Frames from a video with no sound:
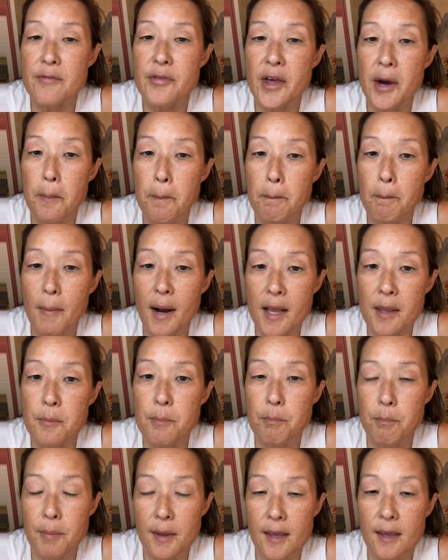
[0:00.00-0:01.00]
that
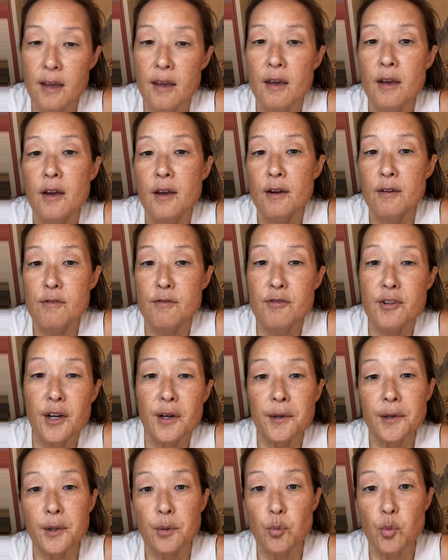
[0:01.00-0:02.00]
might be
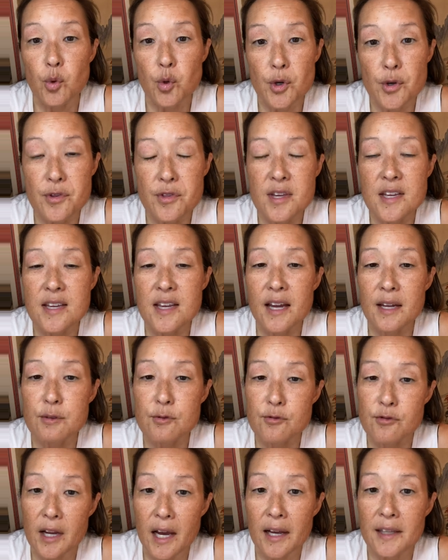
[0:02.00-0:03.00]
very worthy
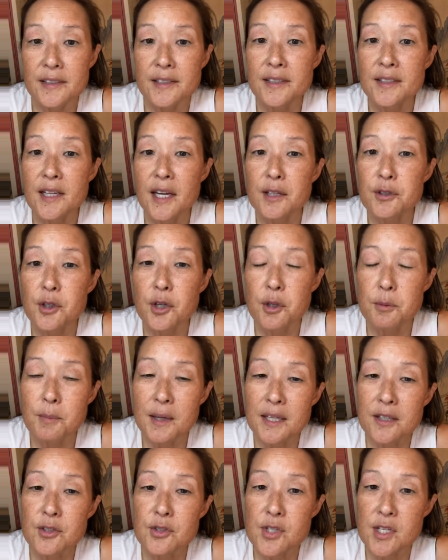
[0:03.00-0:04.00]
and valid and could
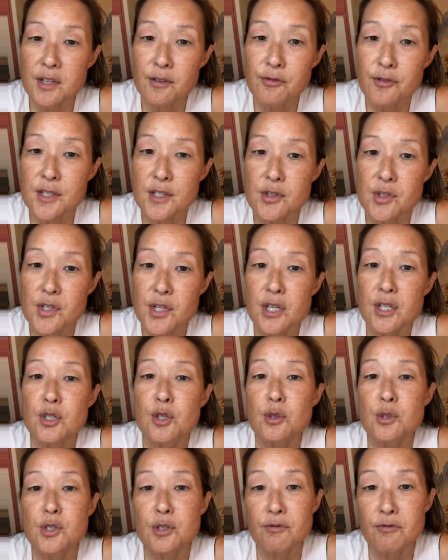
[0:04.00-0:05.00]
make a difference in
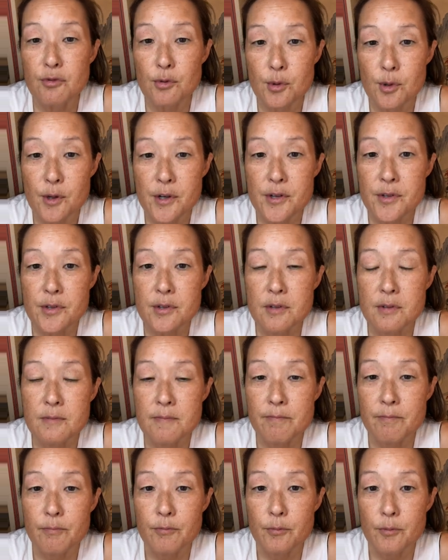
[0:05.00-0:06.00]
your divorce.
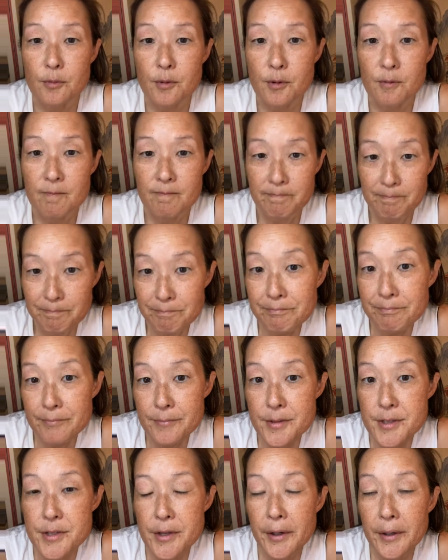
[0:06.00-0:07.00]

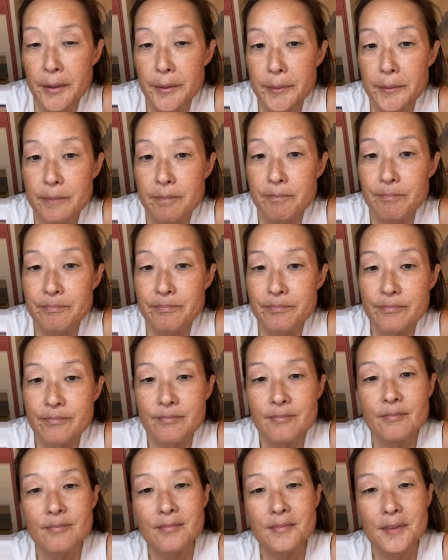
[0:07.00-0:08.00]
So,
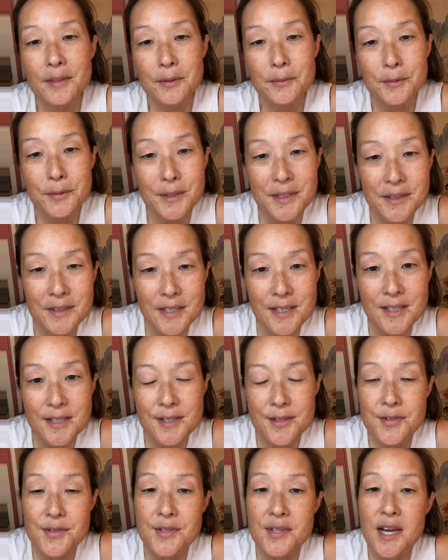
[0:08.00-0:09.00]
with
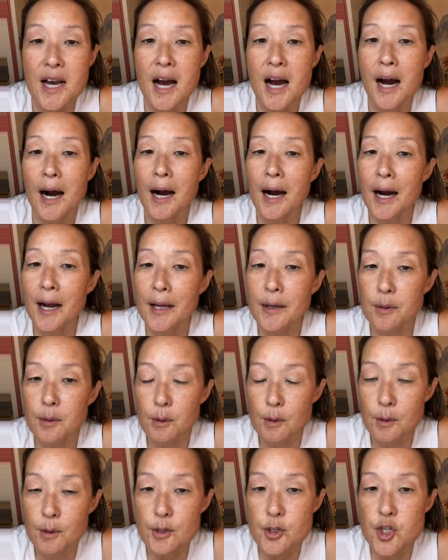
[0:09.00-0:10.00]
this, I
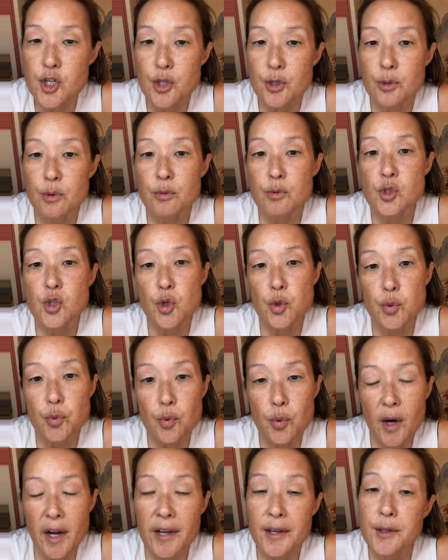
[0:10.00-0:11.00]
urge you to
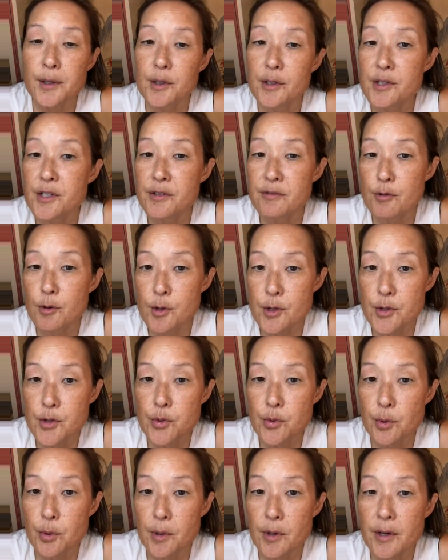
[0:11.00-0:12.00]
write your divorce
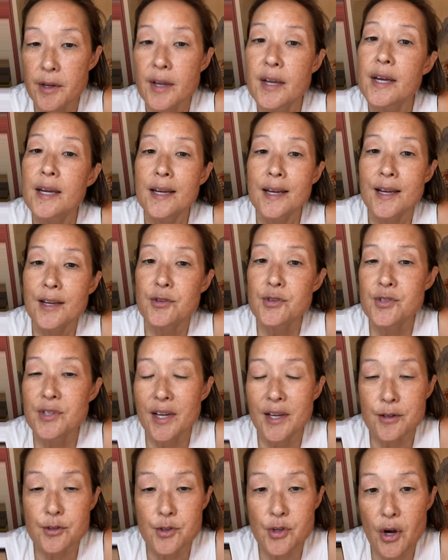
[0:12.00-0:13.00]
story. It's
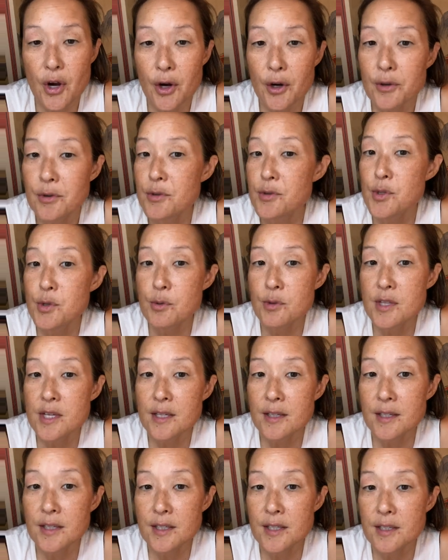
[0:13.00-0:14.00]
not as hard as you
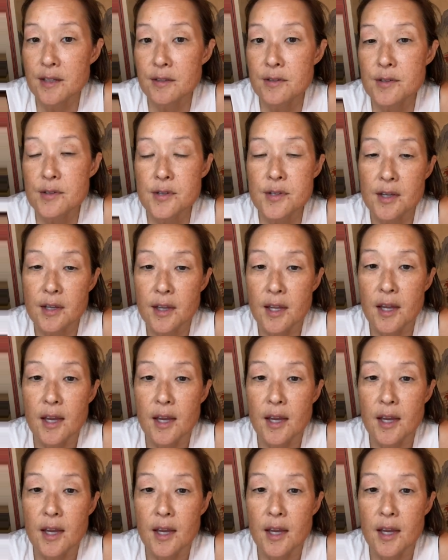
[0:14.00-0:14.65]
think it is.